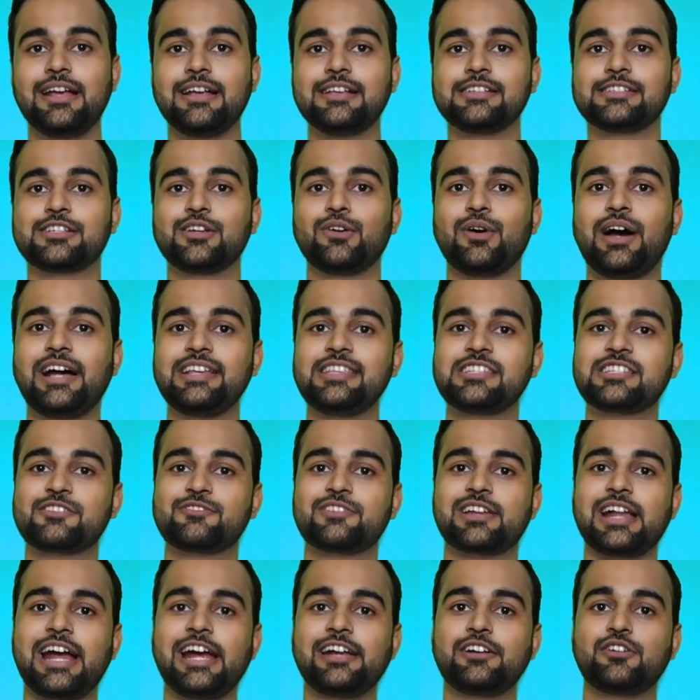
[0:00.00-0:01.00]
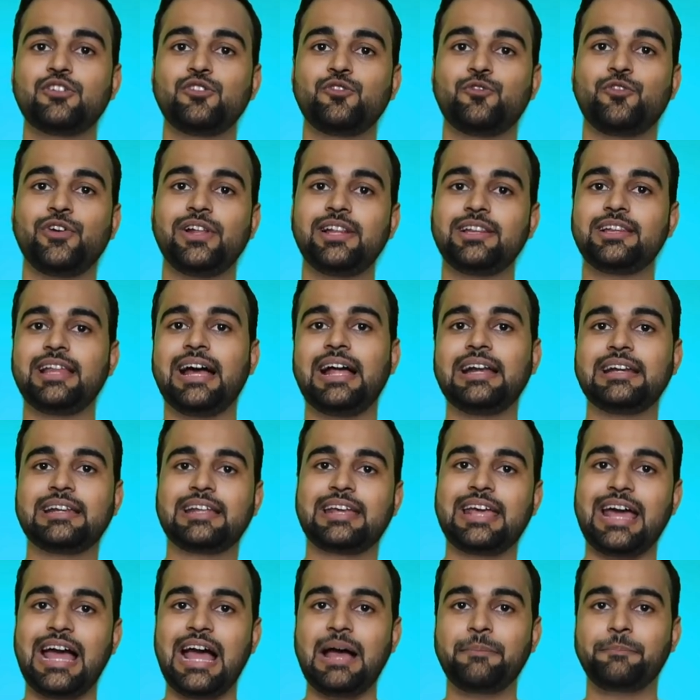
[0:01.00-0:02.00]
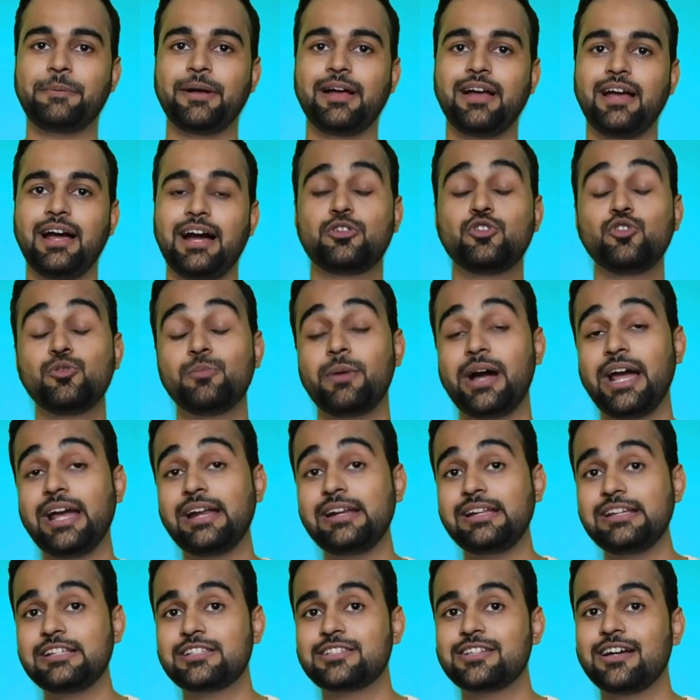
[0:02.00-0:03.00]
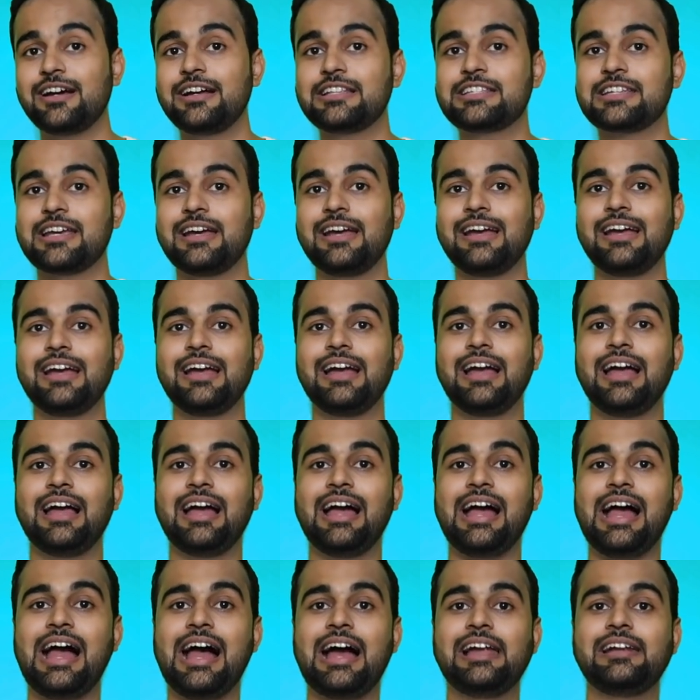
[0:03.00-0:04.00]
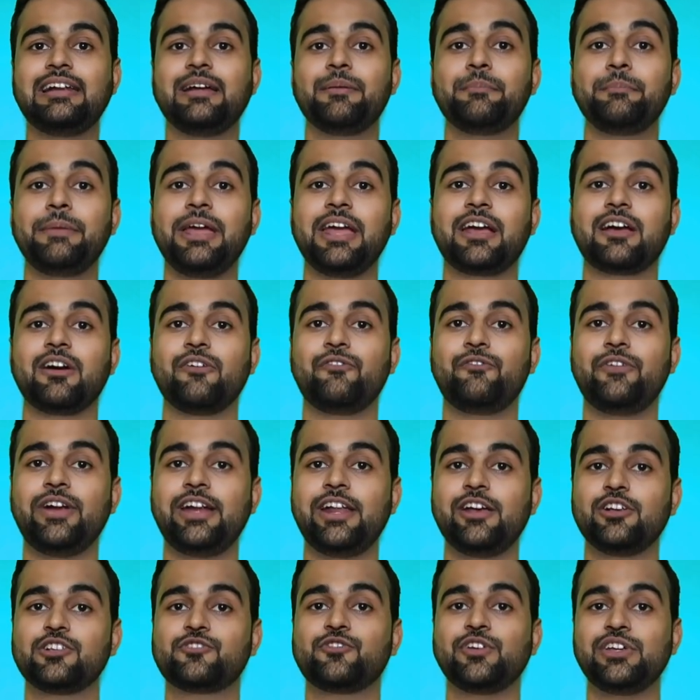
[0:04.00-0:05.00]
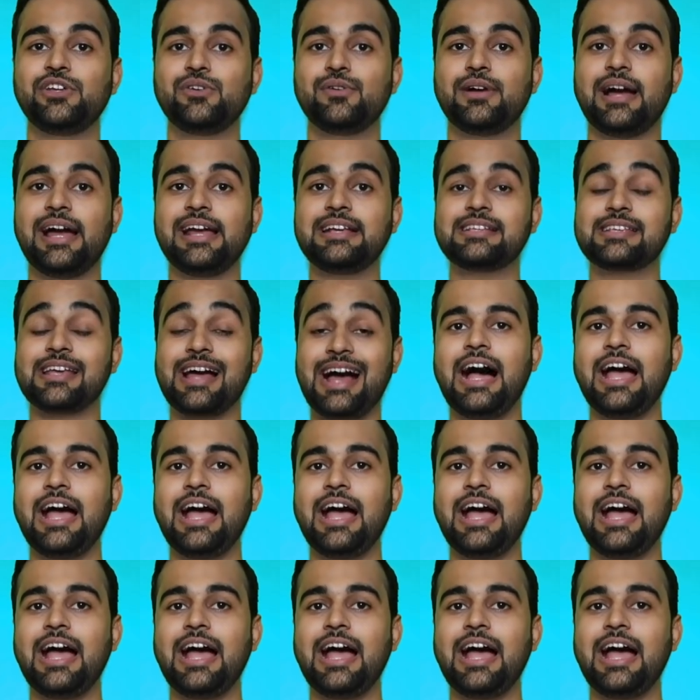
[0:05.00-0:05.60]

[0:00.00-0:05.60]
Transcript: So I just try to fill that gap, do my research, and make videos for you guys.